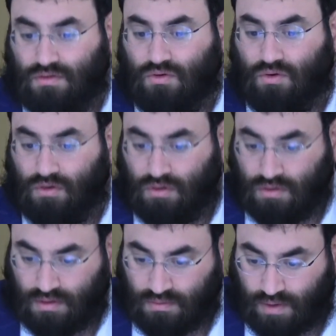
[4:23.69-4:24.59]
Or
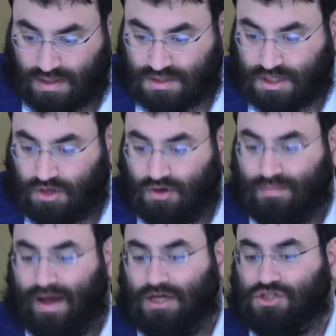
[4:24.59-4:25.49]
why does it say
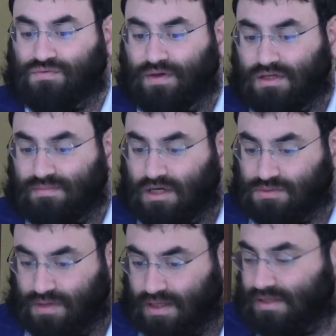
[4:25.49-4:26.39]
Yom Hashvi? It's
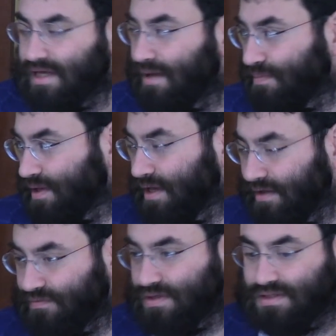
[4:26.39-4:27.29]
mashma like it's happening
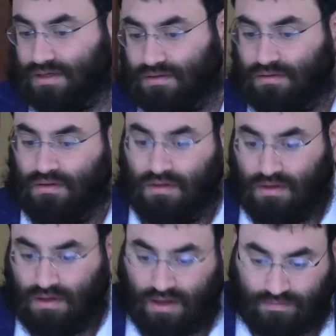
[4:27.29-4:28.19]
every
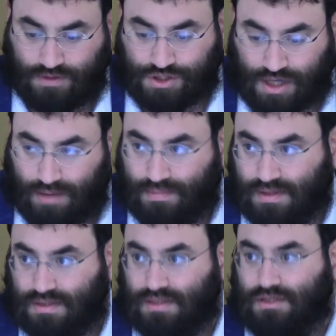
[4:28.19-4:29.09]

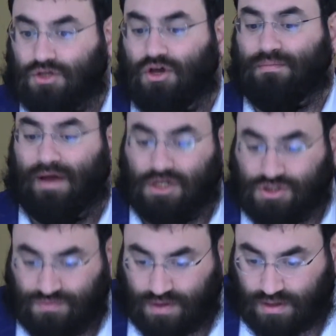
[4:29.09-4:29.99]
Shabbos is the Yom
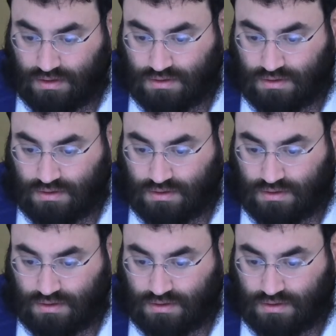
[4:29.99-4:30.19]
Hashvi.